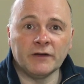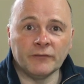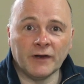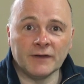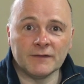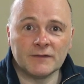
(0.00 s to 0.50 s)

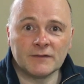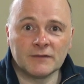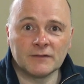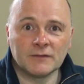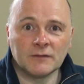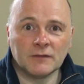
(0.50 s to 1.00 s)

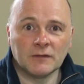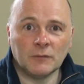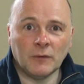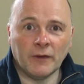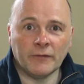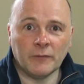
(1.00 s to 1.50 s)
events,
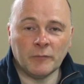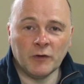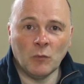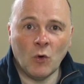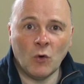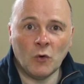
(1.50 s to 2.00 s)
whether it be
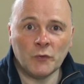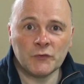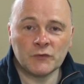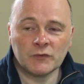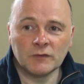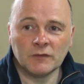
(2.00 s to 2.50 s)

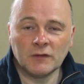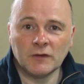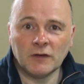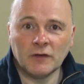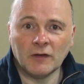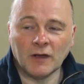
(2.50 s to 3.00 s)
wars,
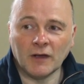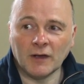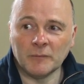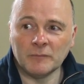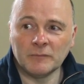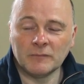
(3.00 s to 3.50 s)

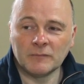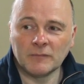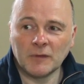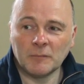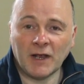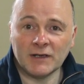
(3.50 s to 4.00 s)

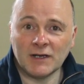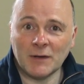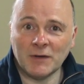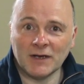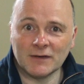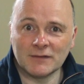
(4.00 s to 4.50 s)

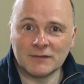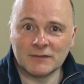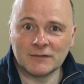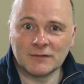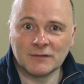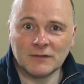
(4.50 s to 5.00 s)

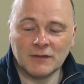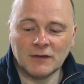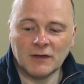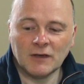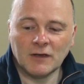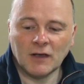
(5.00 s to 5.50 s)
pandemics,
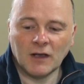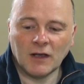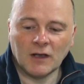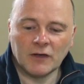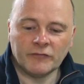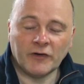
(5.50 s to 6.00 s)

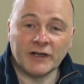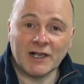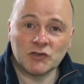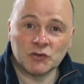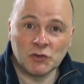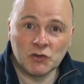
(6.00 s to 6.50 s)

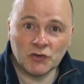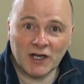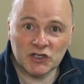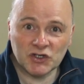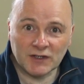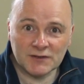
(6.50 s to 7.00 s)
financial
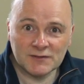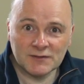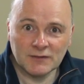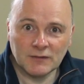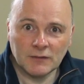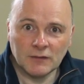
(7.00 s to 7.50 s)
crashes.
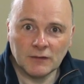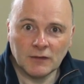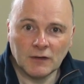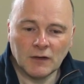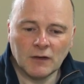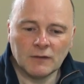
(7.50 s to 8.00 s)

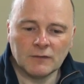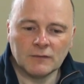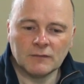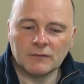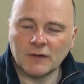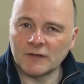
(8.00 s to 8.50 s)

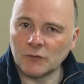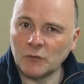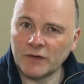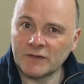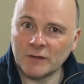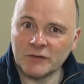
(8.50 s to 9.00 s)
There's
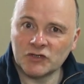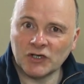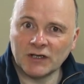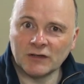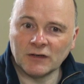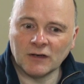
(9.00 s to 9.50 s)
always some
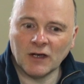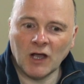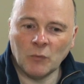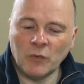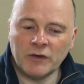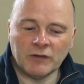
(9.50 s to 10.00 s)
agenda,
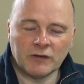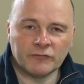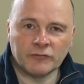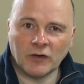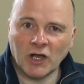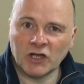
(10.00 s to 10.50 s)
and we're in
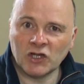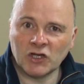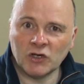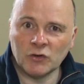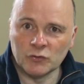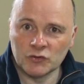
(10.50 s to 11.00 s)
for a
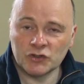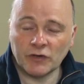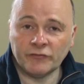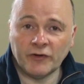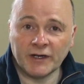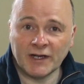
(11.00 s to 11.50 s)
huge
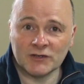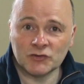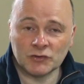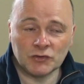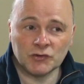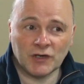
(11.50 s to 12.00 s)

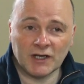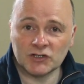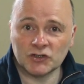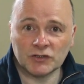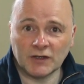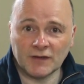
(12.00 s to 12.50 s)
financial
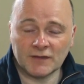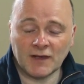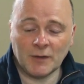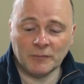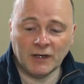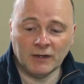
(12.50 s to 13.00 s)
crash. It's
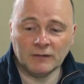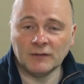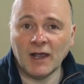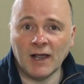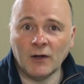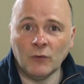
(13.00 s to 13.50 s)
happening
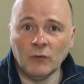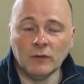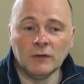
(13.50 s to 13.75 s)
now.